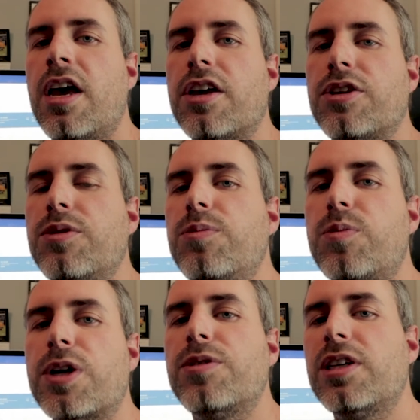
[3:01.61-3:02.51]

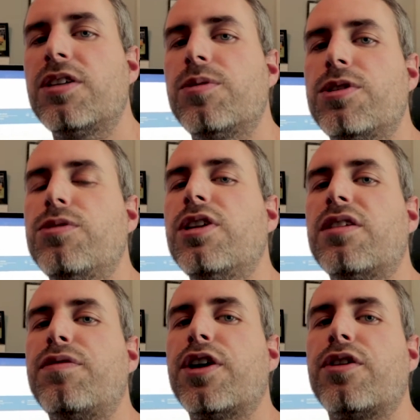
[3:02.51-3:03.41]
What you need to do is you need
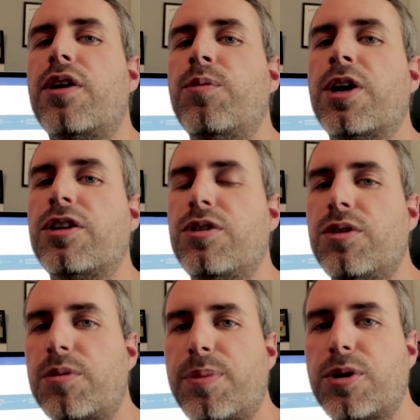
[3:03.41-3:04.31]
to figure out what
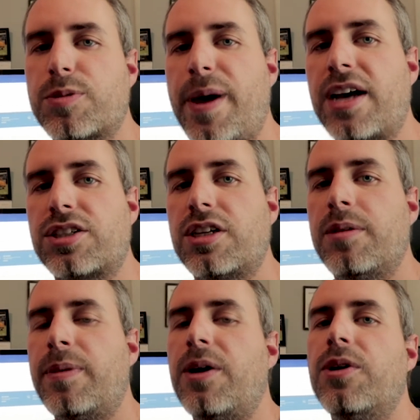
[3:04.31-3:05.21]
you're most passionate
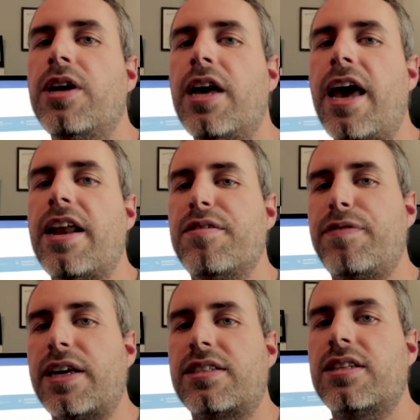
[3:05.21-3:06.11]
about and
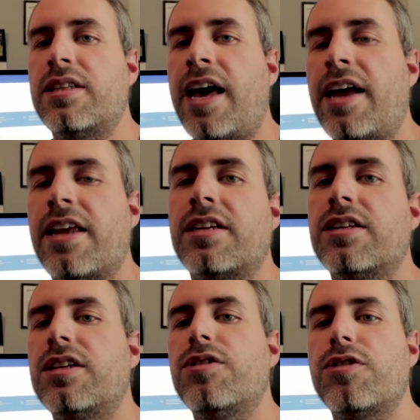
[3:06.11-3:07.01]
invest in that and
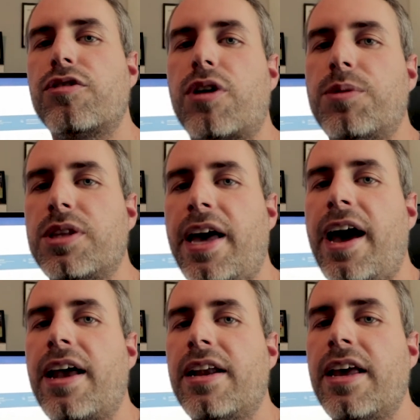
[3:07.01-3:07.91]
continue to grow with
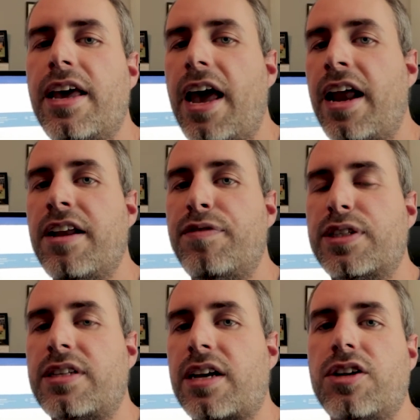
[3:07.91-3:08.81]
that. And if
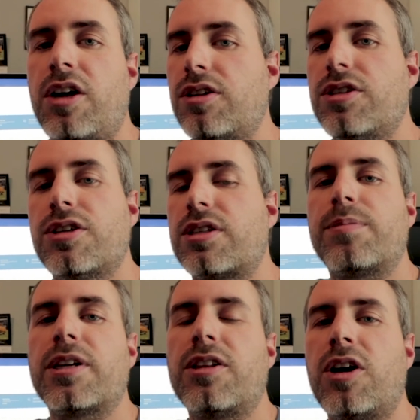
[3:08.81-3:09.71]
it's technology or
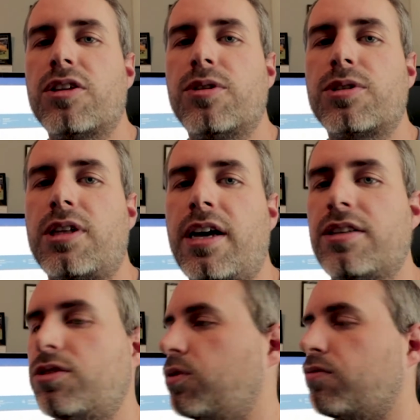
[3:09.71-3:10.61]
something along those
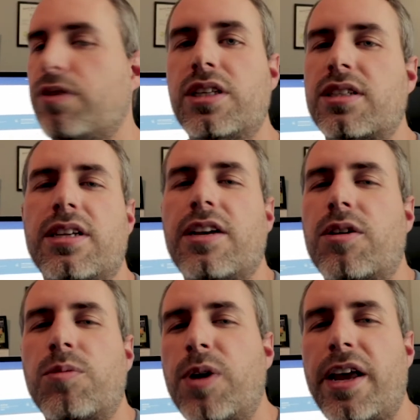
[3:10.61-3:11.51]
lines, or real estate
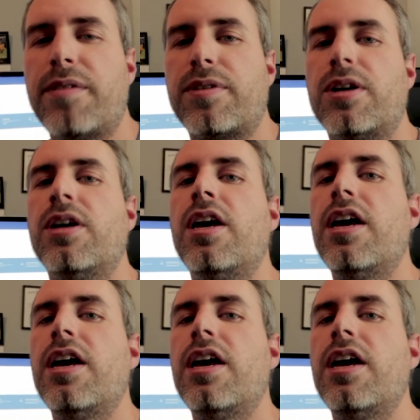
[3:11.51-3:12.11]
or whatever,